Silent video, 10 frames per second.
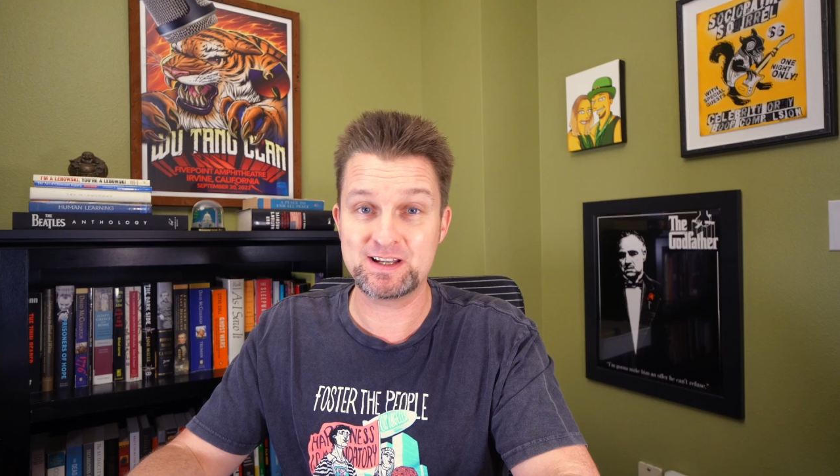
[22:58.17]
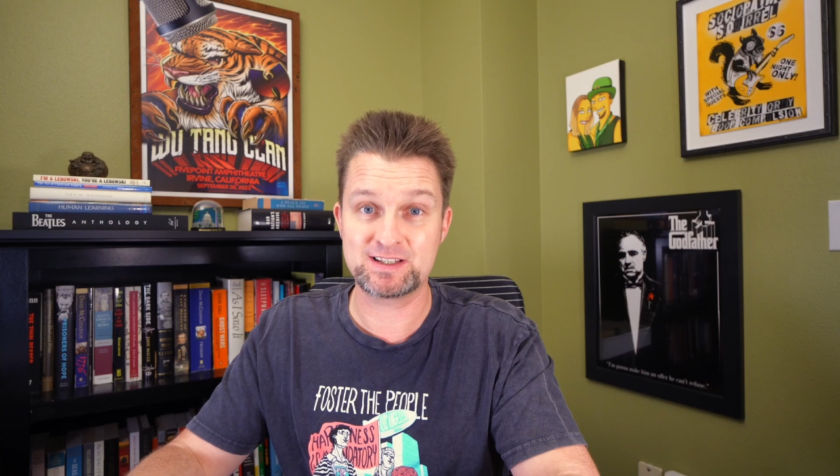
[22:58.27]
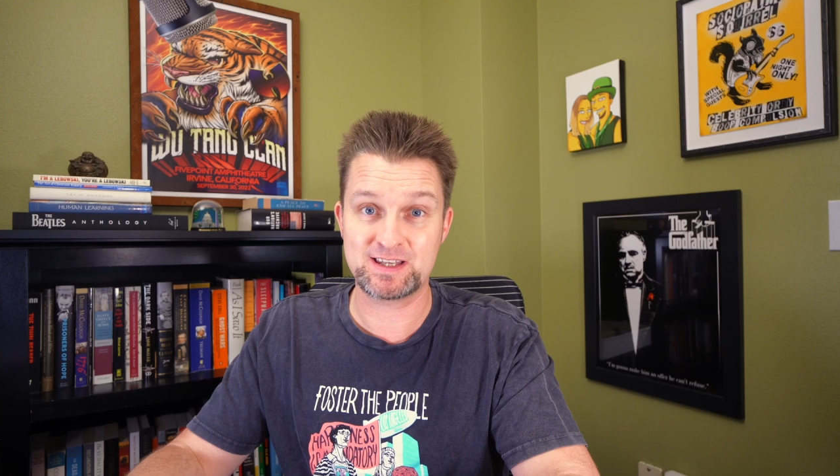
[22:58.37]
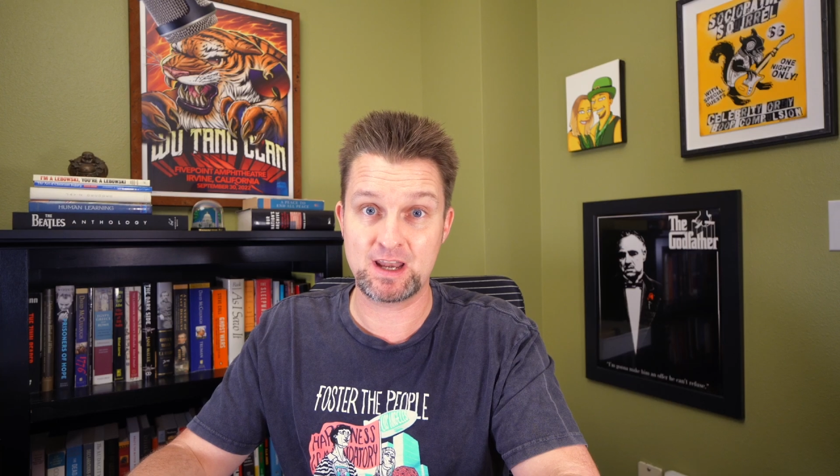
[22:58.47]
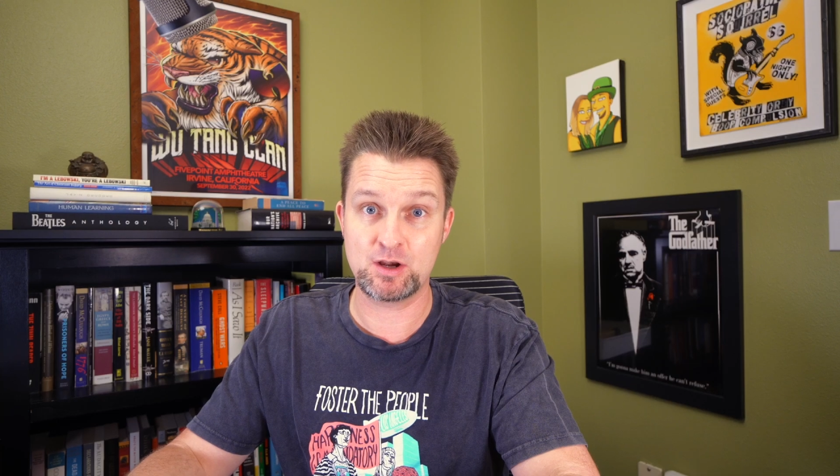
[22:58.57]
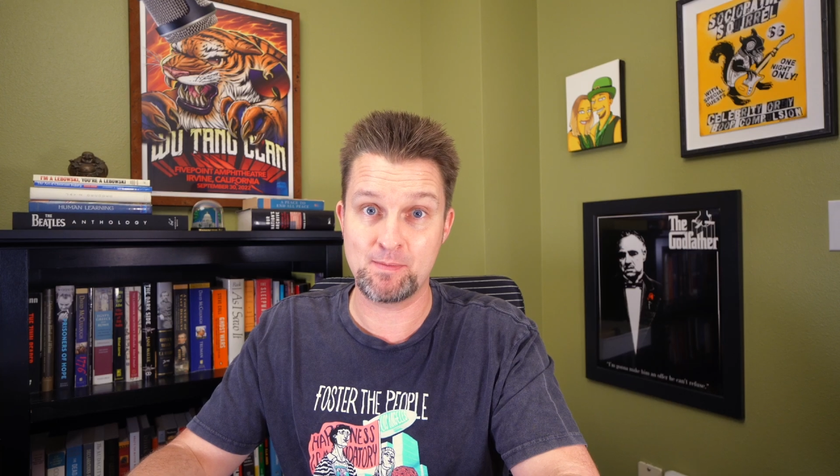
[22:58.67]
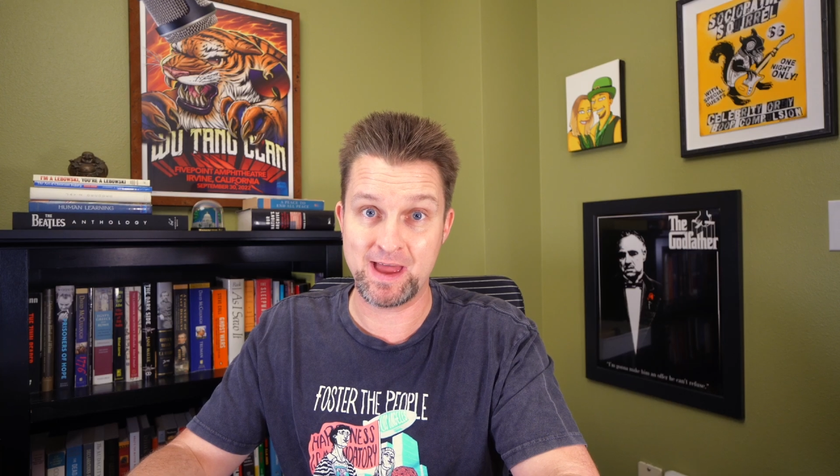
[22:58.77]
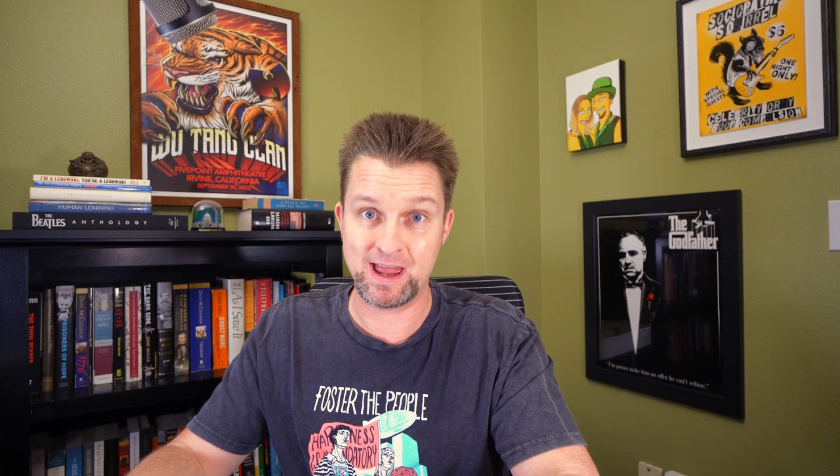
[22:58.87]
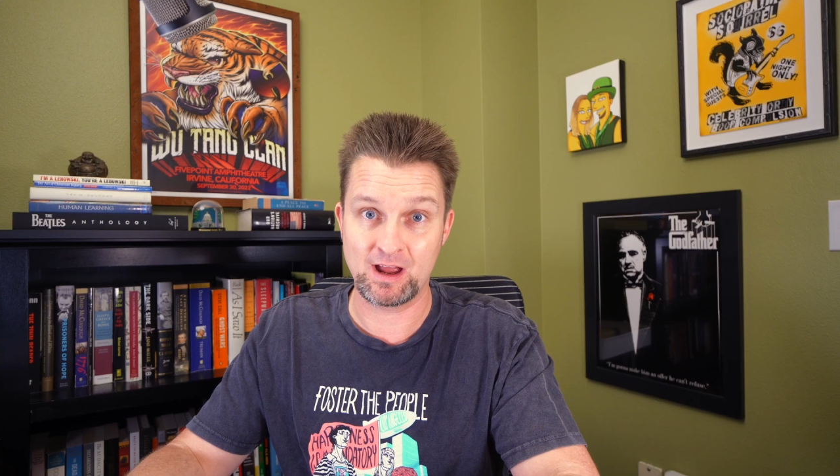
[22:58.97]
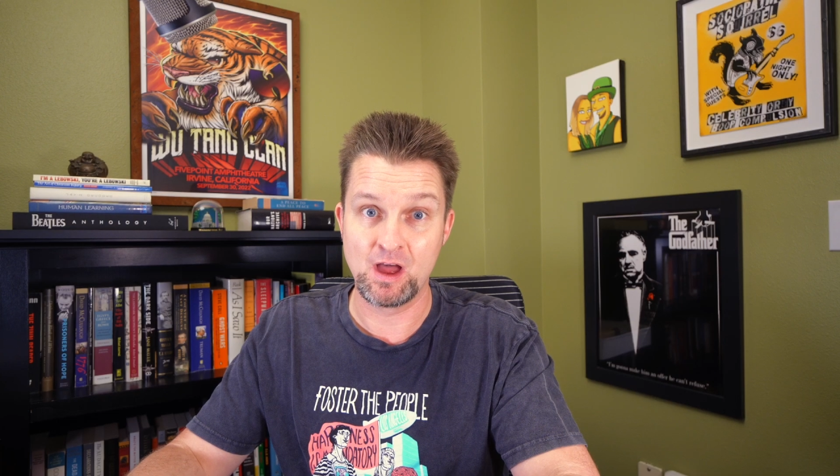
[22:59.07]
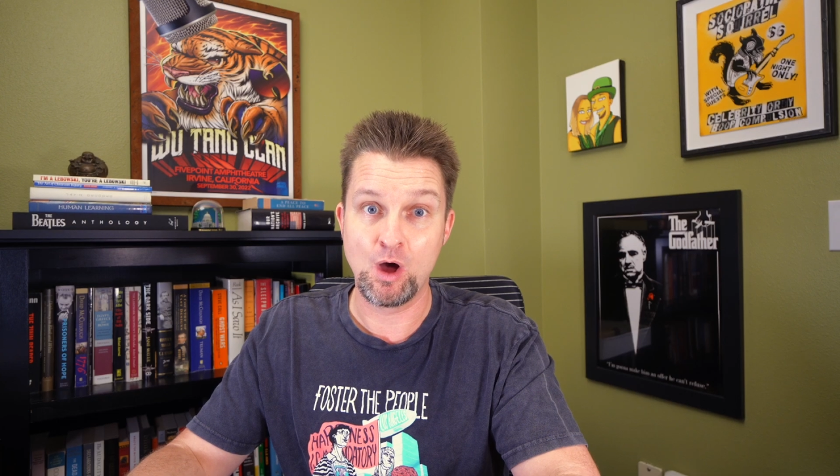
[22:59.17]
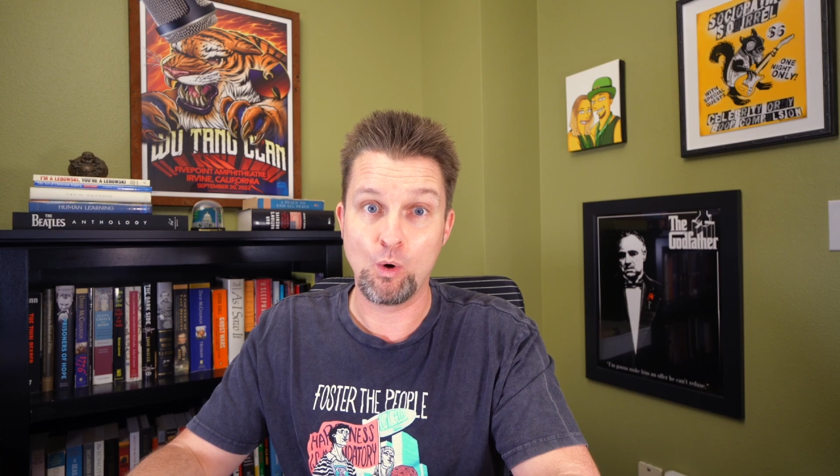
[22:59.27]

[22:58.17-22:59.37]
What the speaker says: in Saint-Domingue